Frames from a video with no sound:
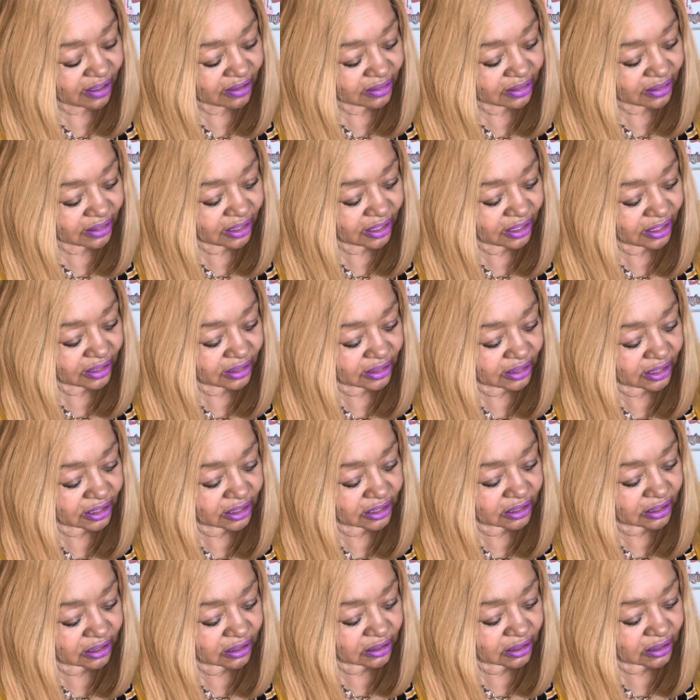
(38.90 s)
think
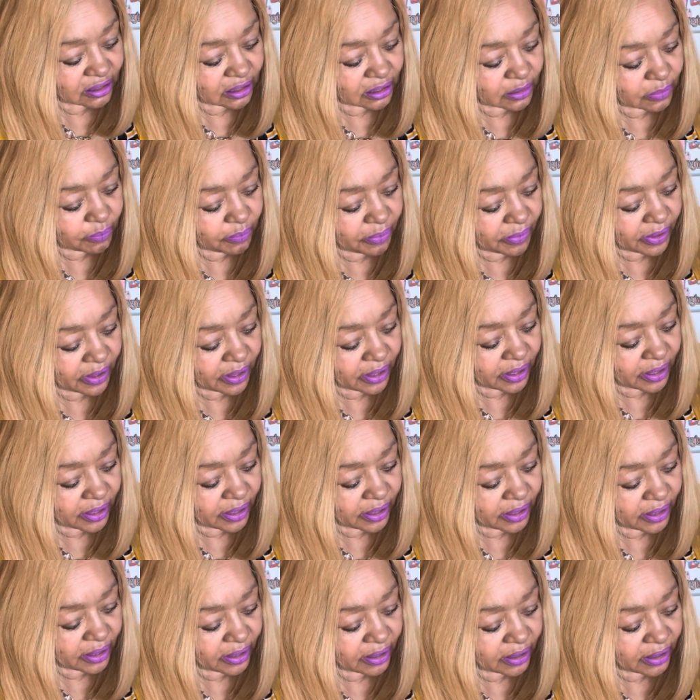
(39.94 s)
this is
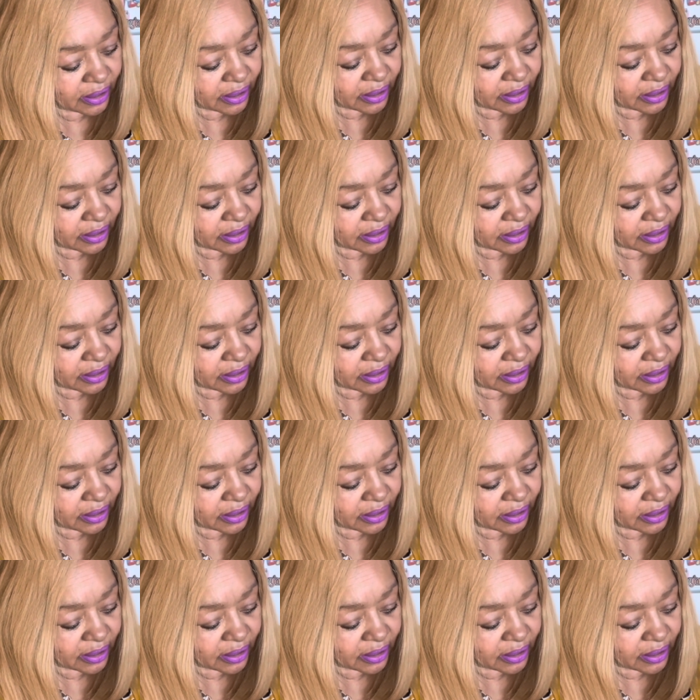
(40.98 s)
by